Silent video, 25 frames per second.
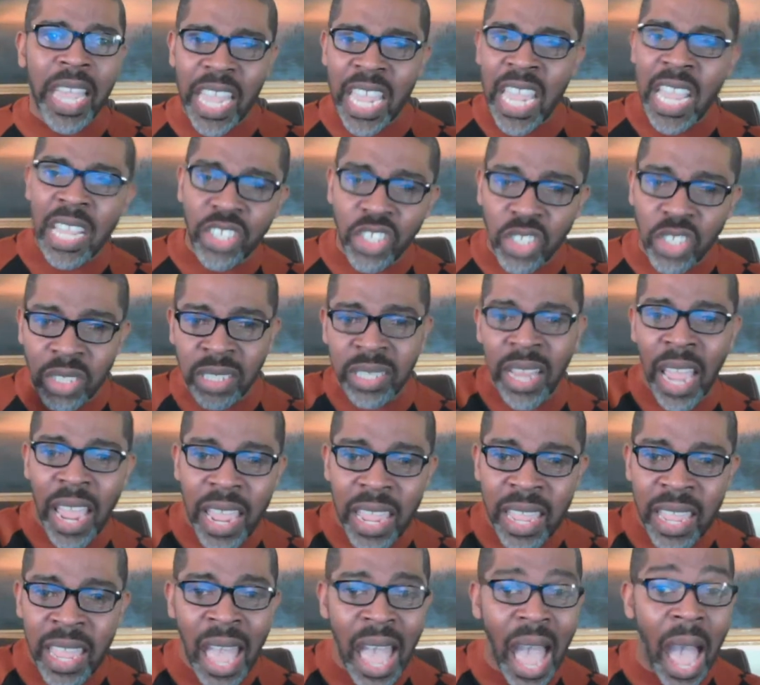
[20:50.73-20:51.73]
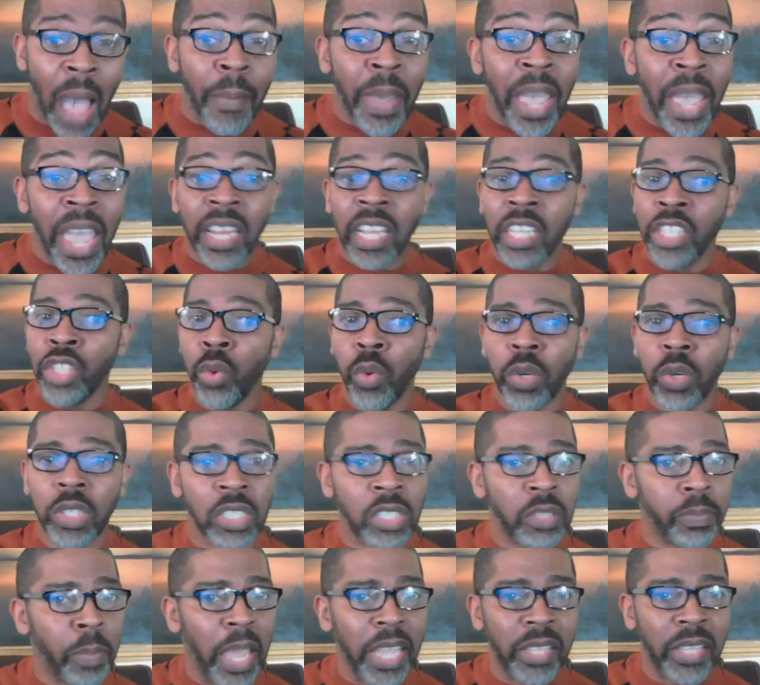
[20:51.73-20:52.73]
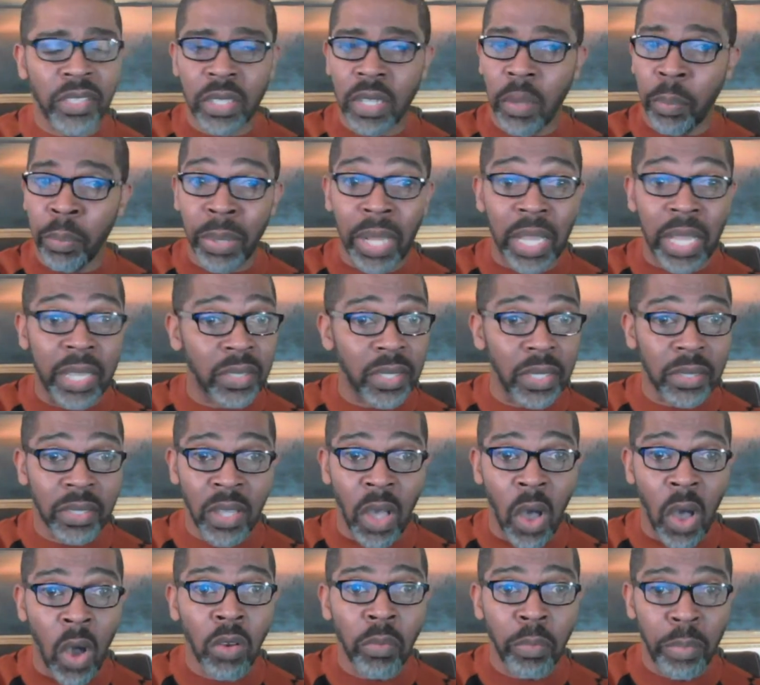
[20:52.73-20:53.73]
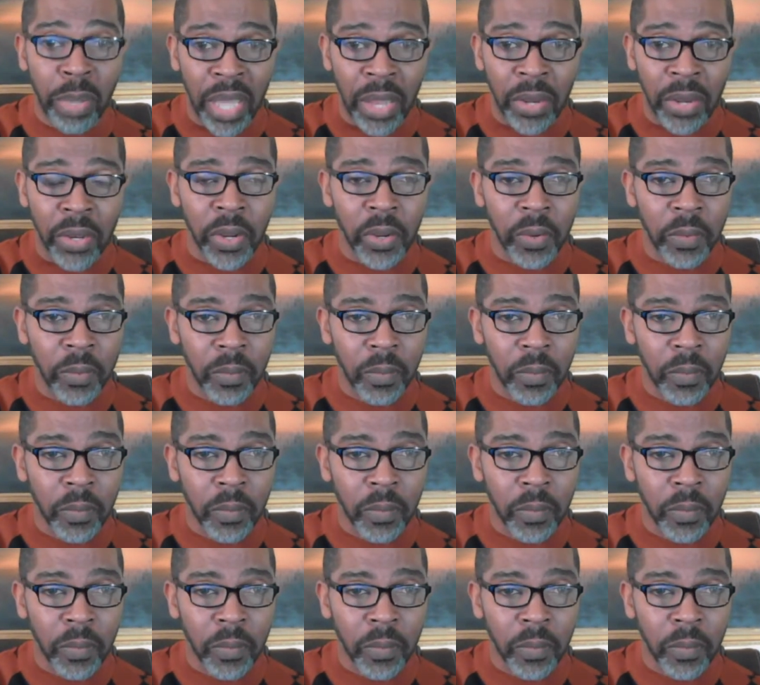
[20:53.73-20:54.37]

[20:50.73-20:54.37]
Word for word: each day i'm heading to a space and a place that's called better